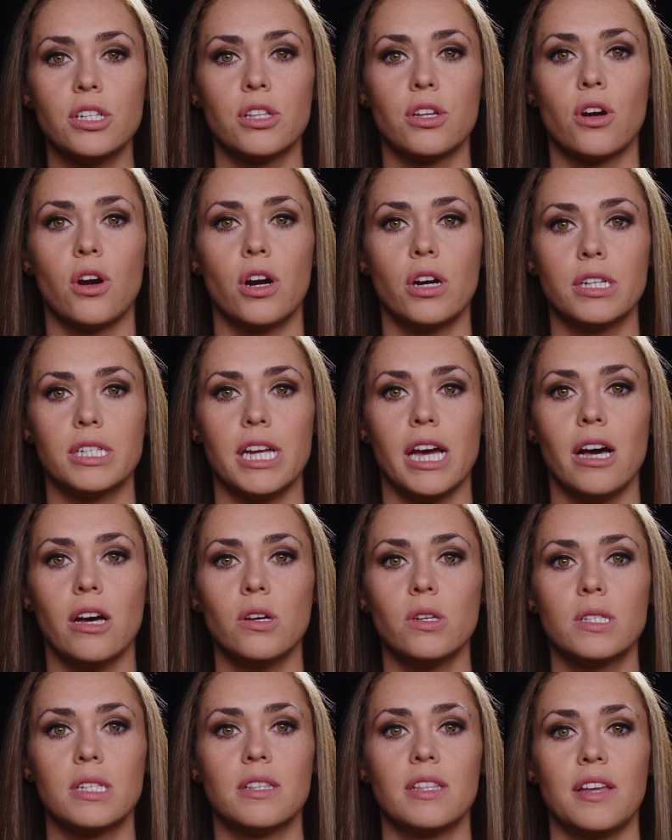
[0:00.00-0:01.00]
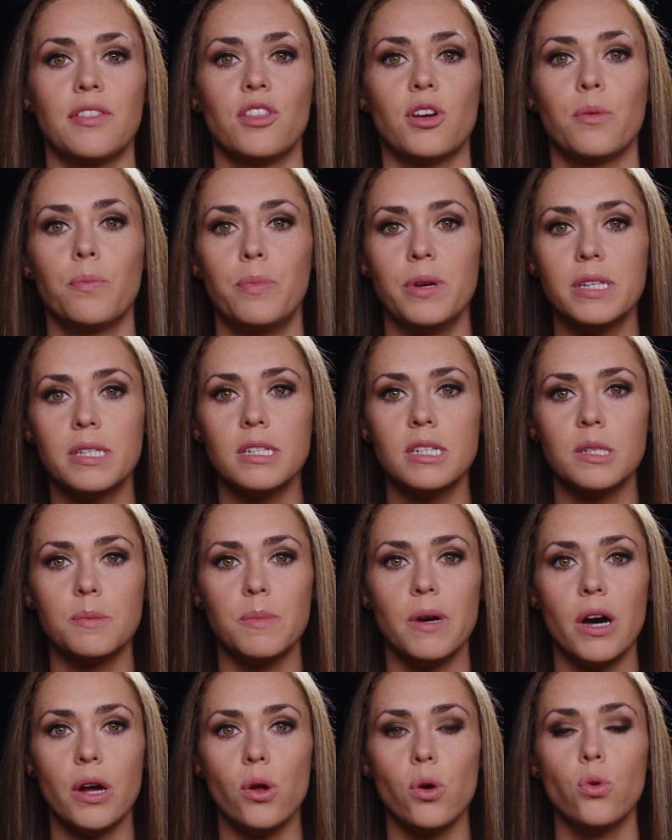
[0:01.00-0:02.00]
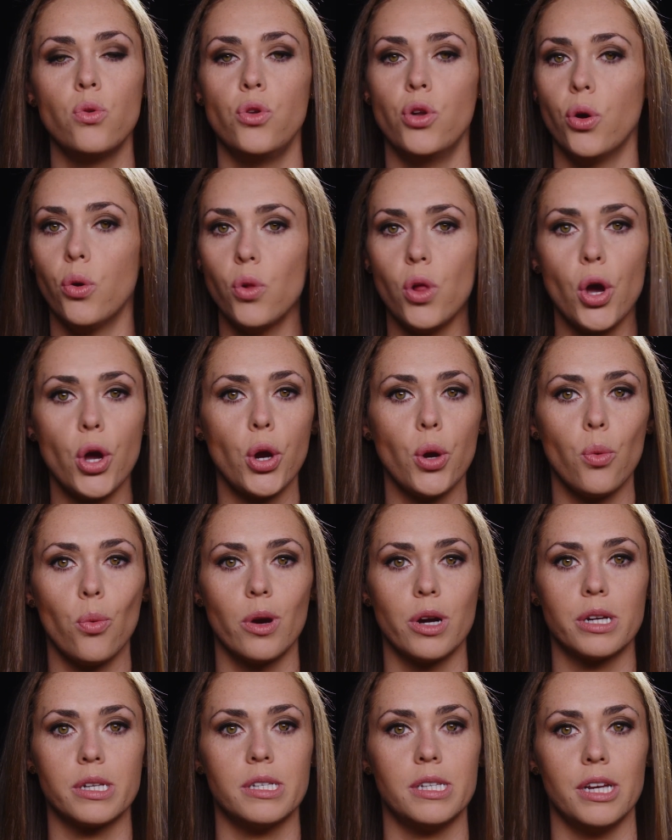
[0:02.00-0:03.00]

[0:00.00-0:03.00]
to the cartels that their business model no longer works